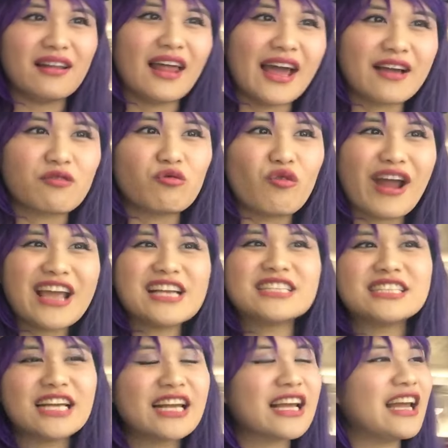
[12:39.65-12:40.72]
like,
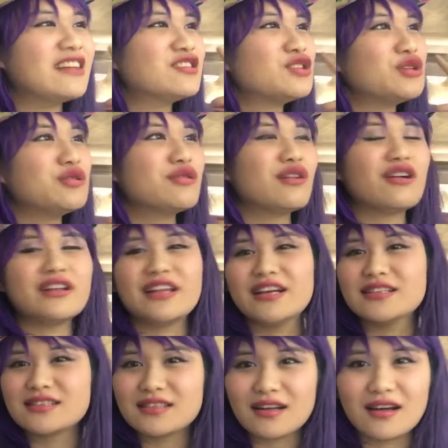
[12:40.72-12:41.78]
raging into
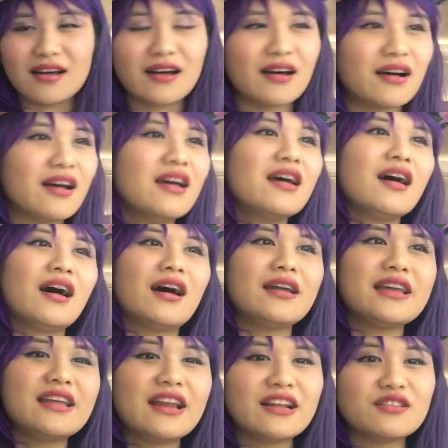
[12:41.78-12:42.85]
this
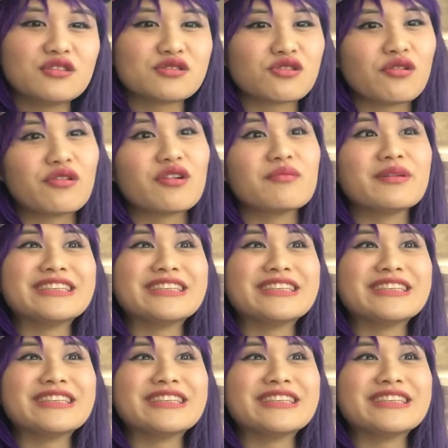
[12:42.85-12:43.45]
eating disorder.